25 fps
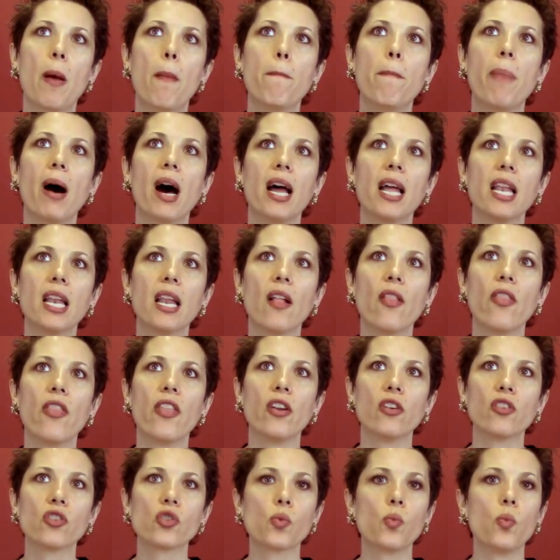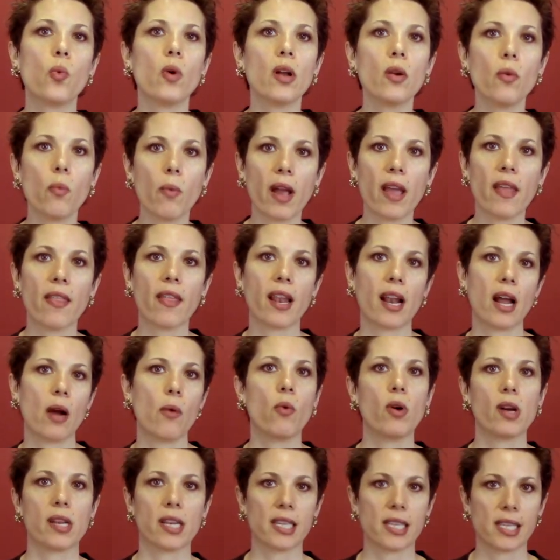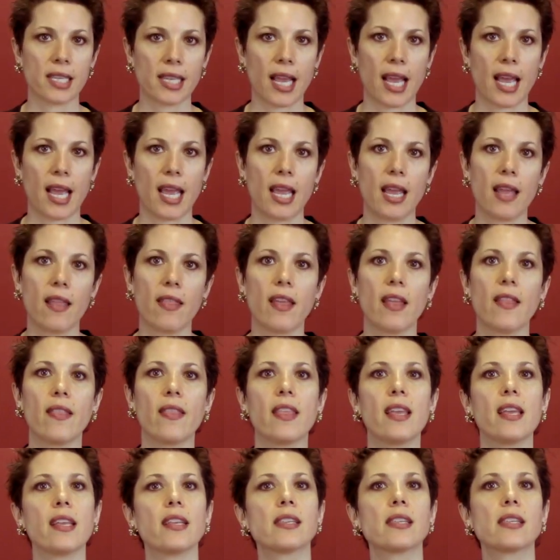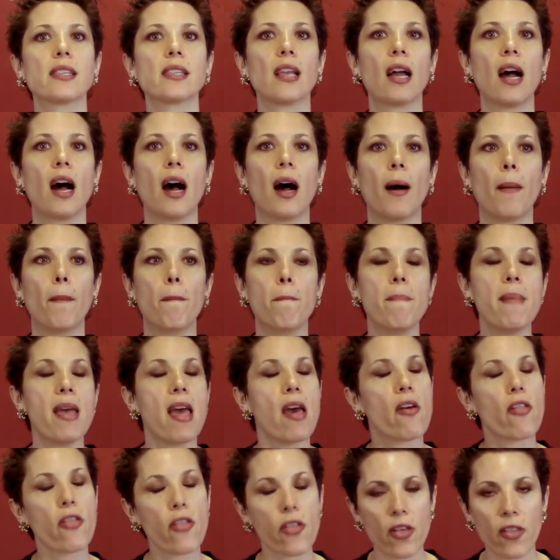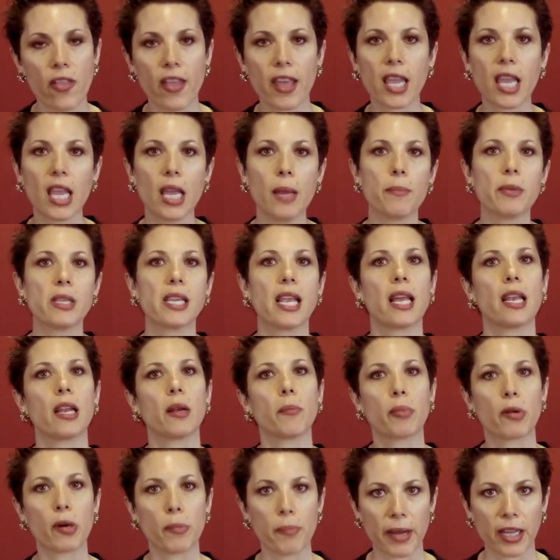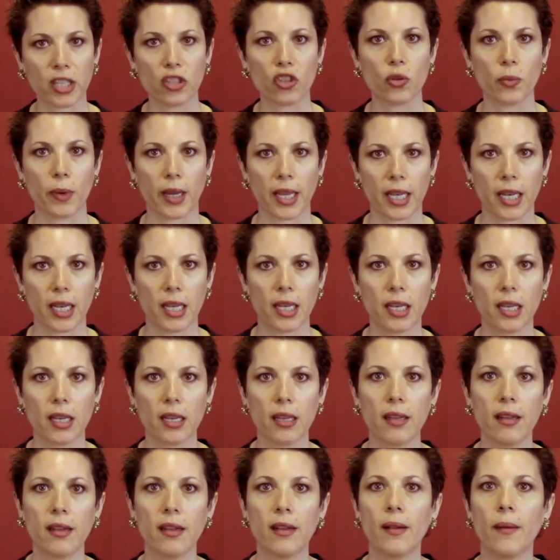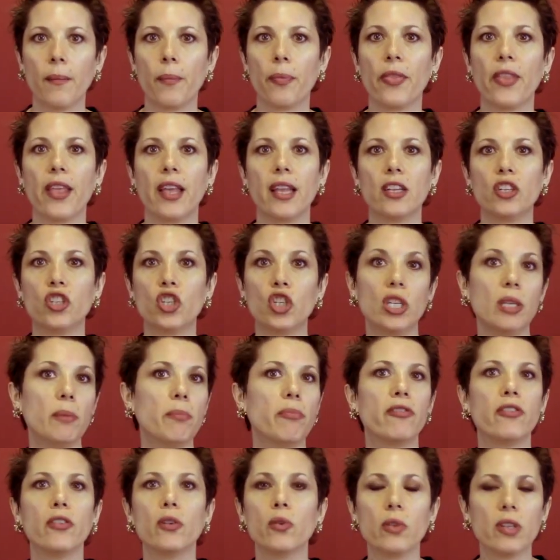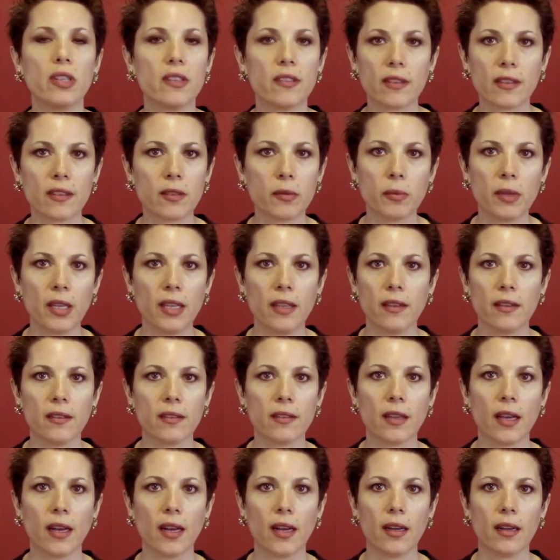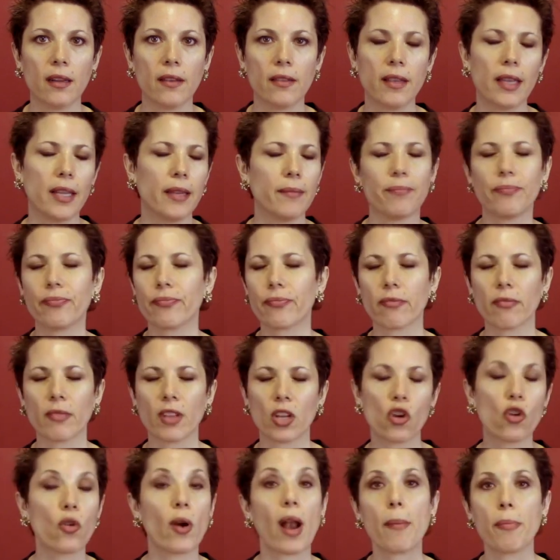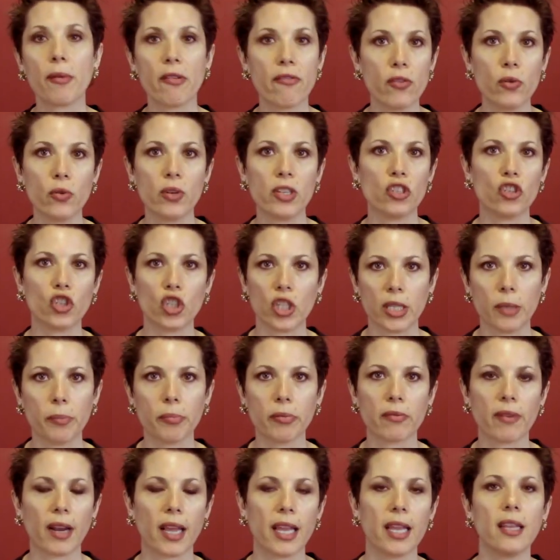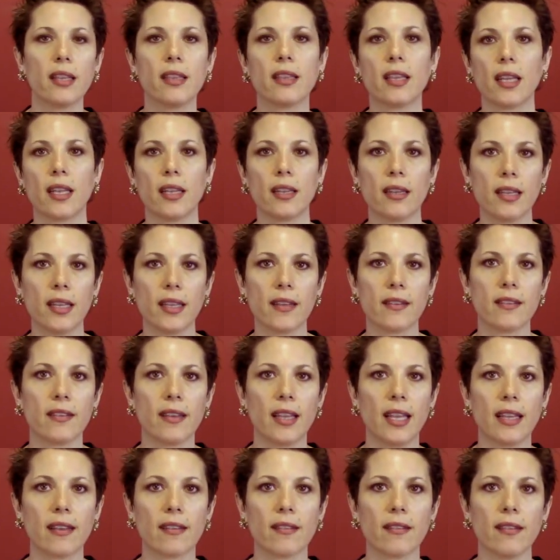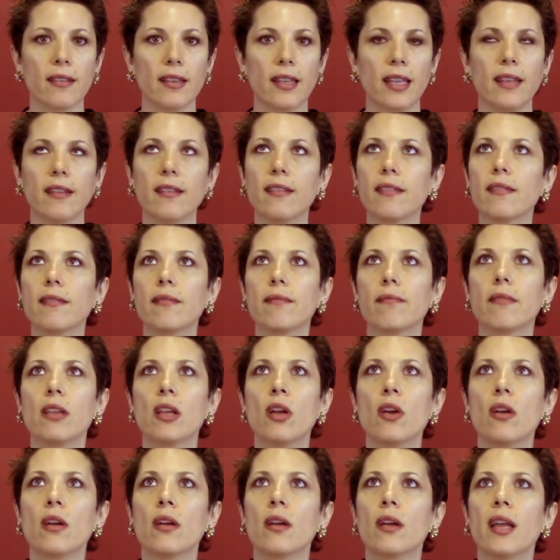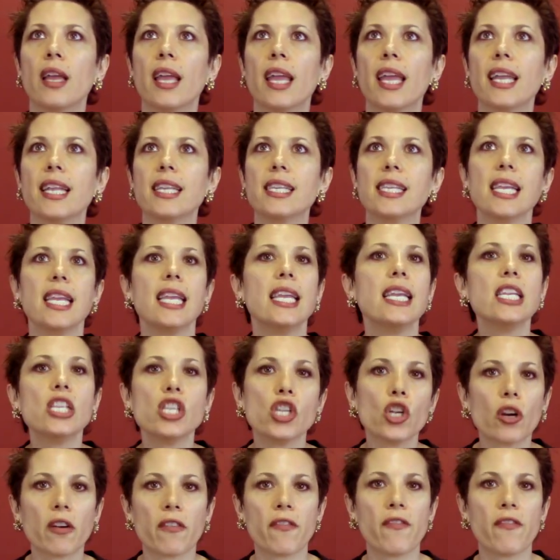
but there's one way that I want to say that this um, myth that keeps getting perpetuated that cheap food is is uh, that crappy food is cheap, right? That it's it's it's it's easier